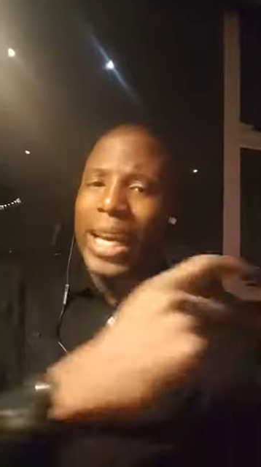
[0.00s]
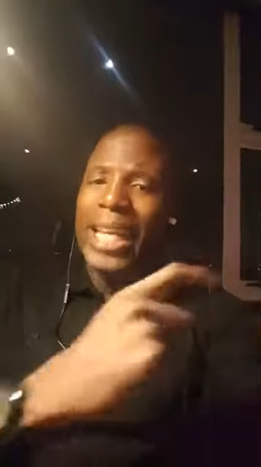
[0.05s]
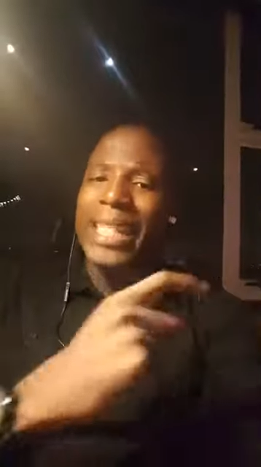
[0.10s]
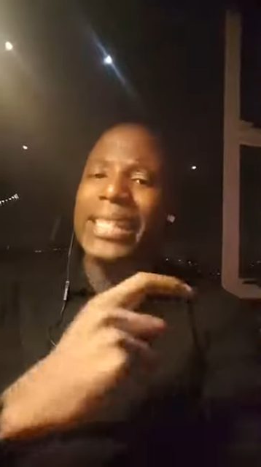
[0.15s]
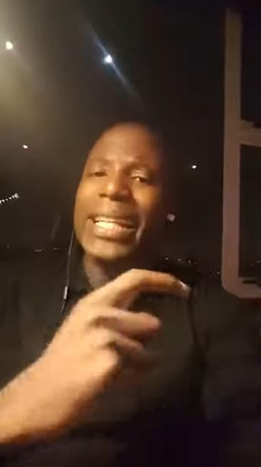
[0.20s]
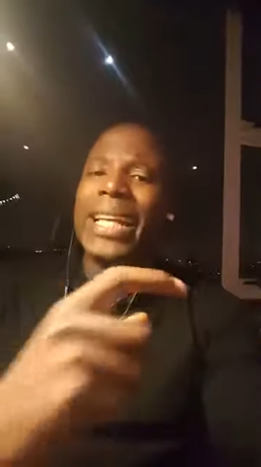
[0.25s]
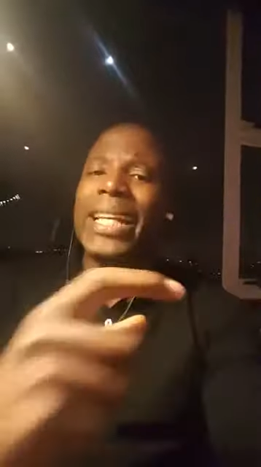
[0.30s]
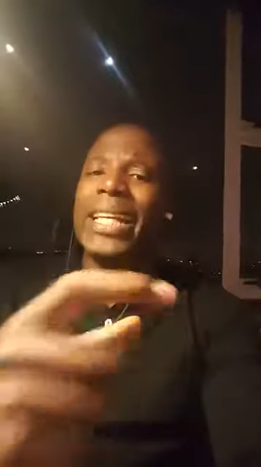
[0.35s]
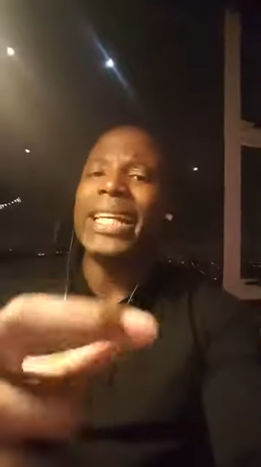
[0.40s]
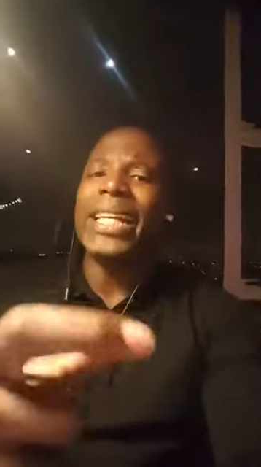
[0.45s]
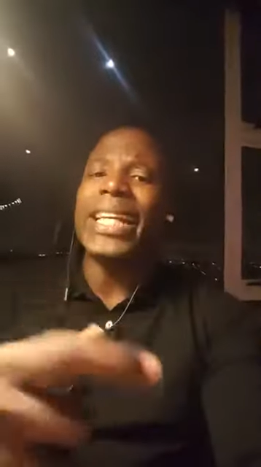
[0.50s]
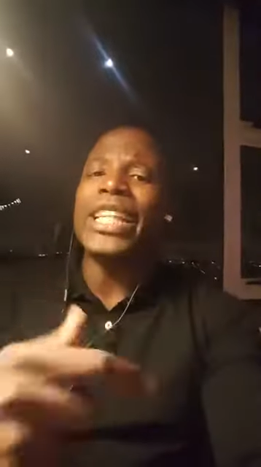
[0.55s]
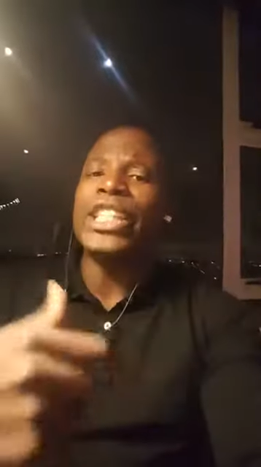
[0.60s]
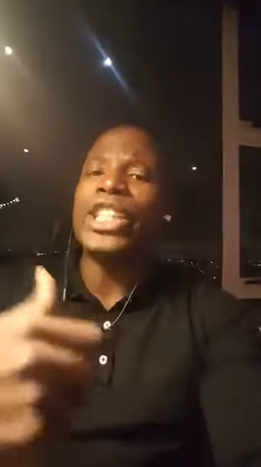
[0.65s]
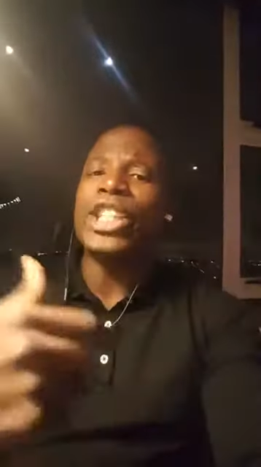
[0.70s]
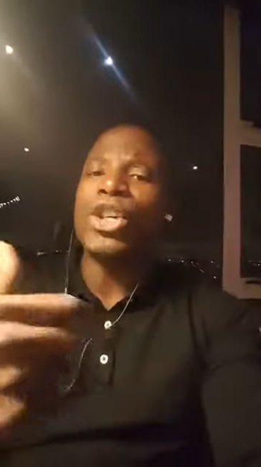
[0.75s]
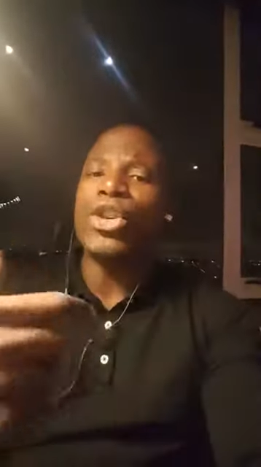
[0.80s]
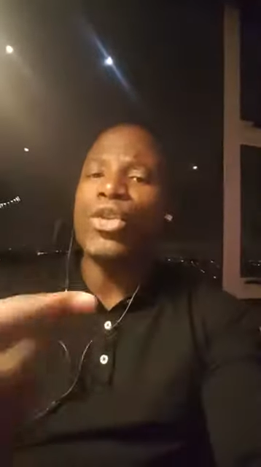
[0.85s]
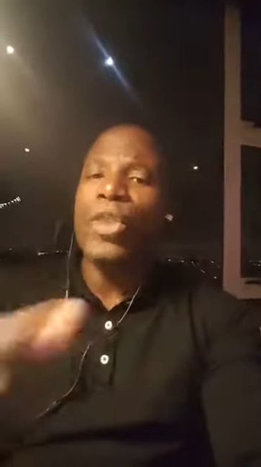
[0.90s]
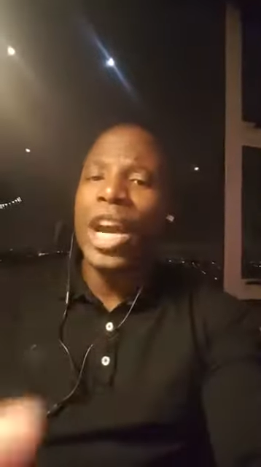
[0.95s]
has had an
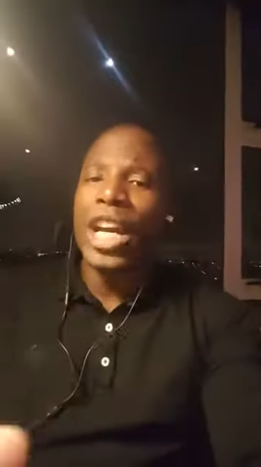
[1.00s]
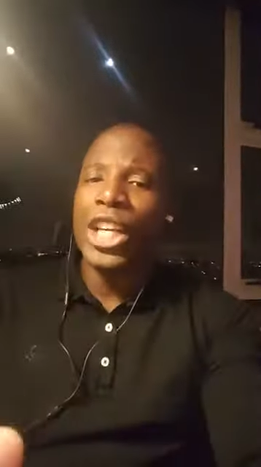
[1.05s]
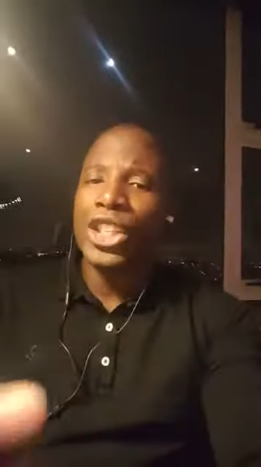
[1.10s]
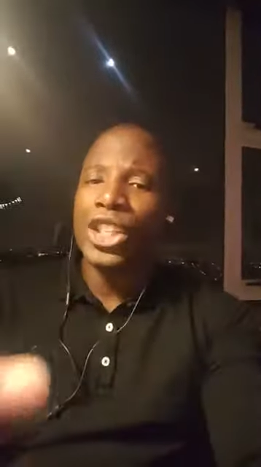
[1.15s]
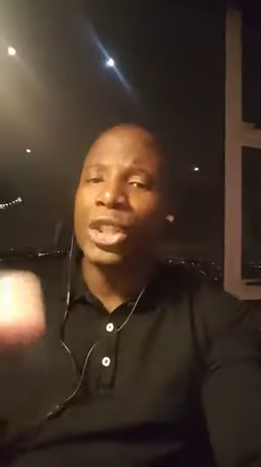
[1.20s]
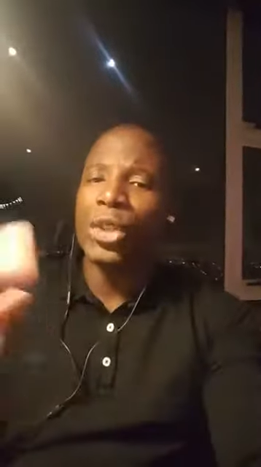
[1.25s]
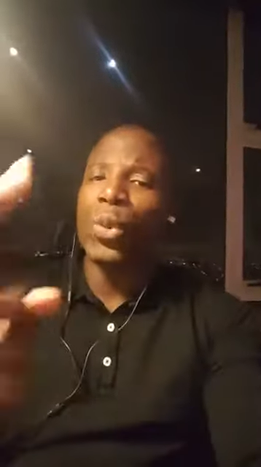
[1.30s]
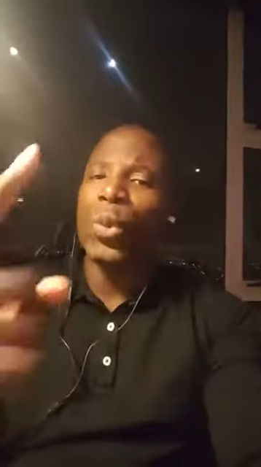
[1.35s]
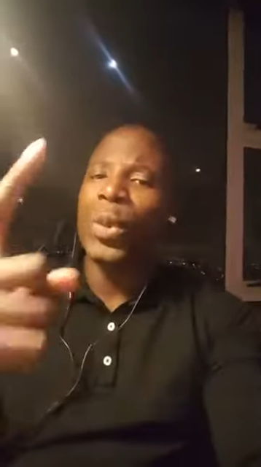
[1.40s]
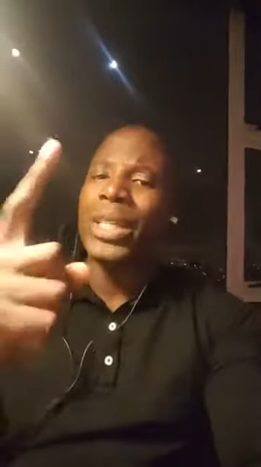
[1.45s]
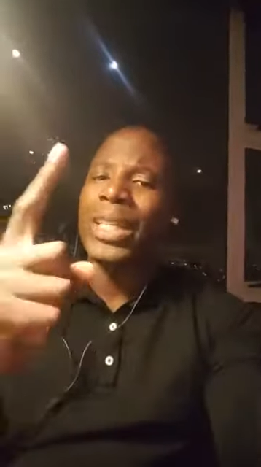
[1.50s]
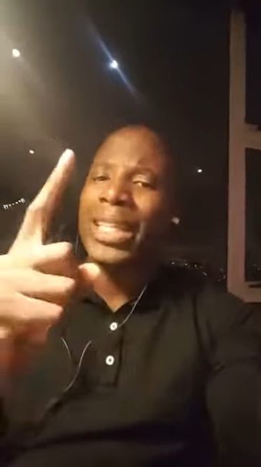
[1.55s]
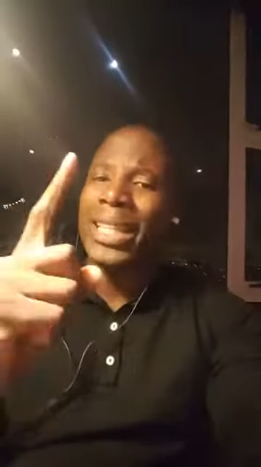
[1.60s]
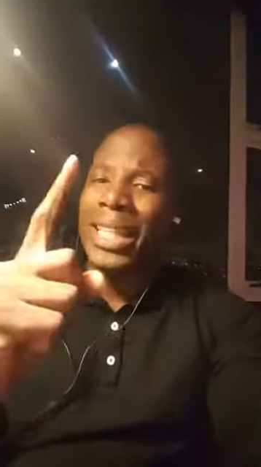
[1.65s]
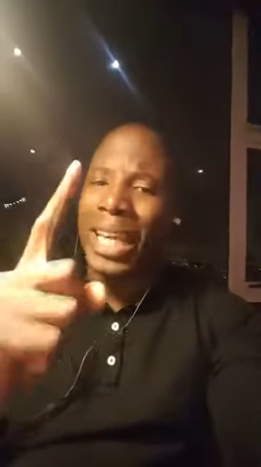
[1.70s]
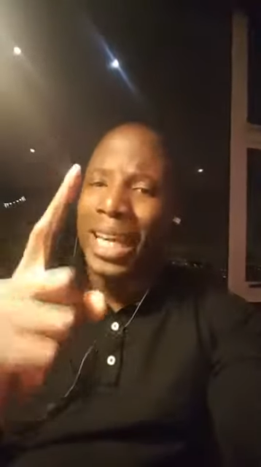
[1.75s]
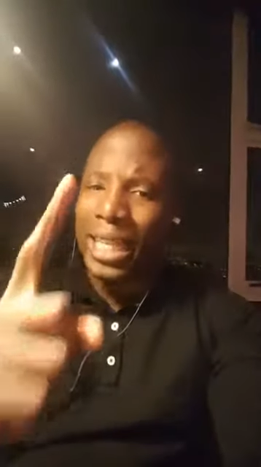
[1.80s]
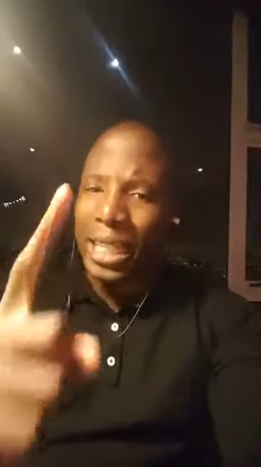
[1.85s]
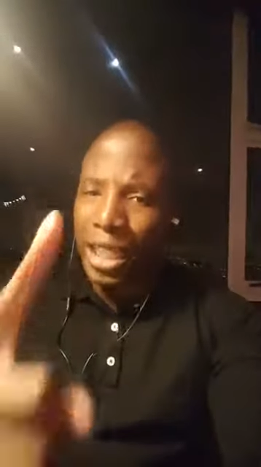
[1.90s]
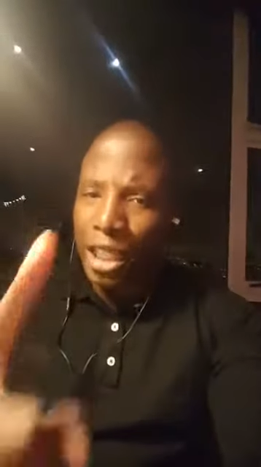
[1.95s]
interaction with
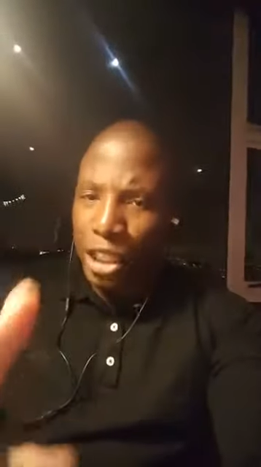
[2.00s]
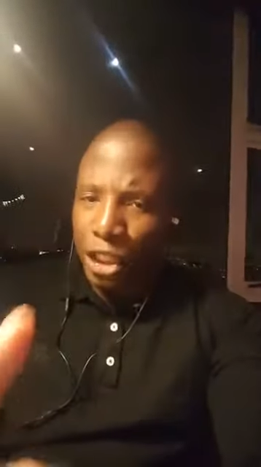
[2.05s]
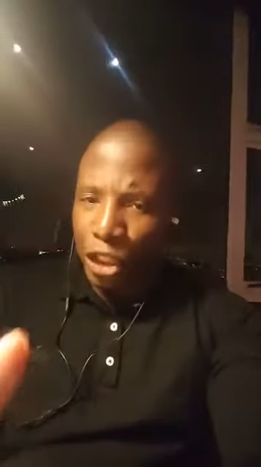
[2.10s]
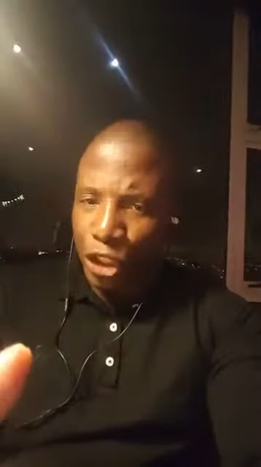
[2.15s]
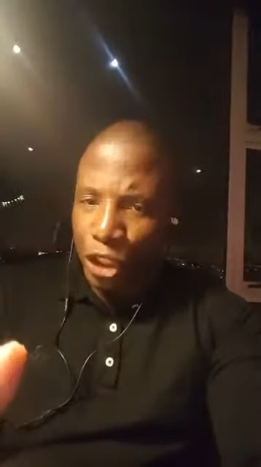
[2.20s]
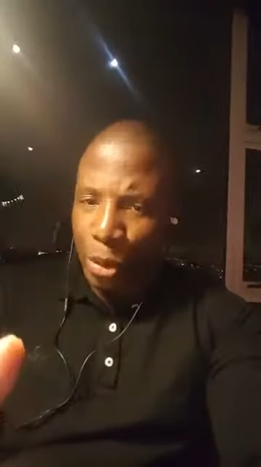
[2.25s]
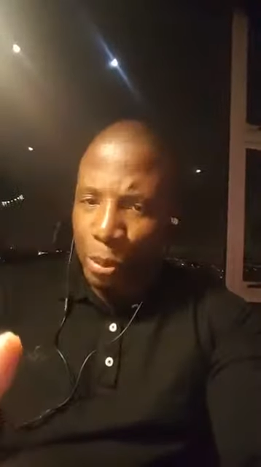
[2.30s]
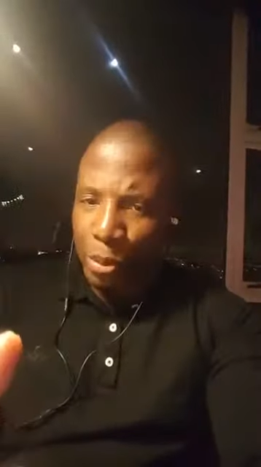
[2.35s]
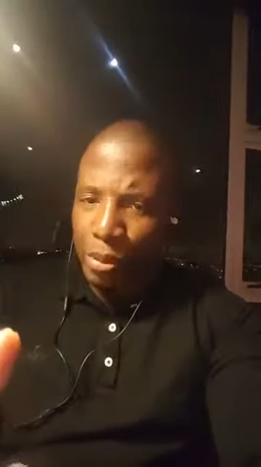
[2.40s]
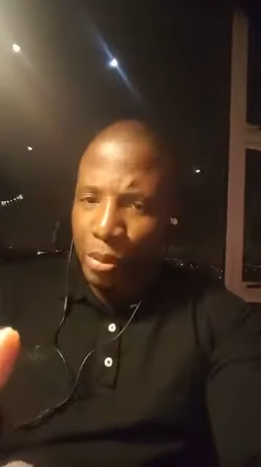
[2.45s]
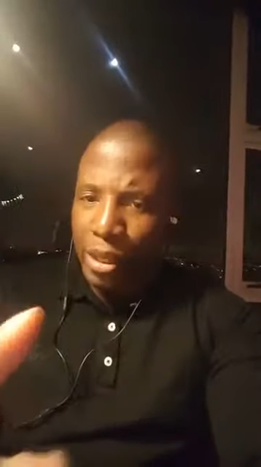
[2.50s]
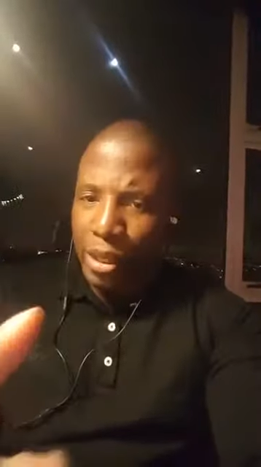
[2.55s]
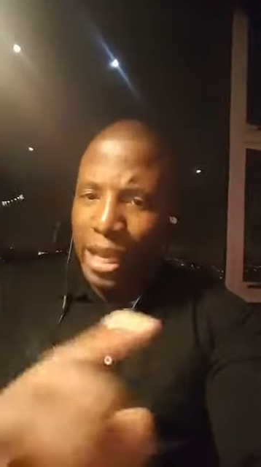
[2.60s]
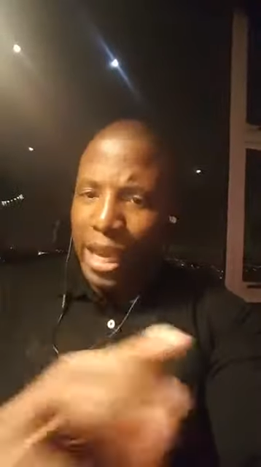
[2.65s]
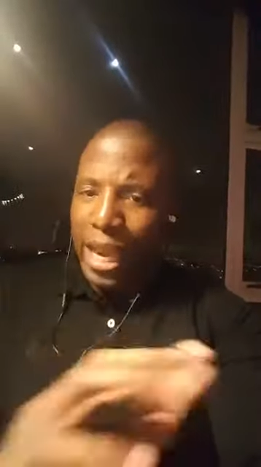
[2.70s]
their leadership.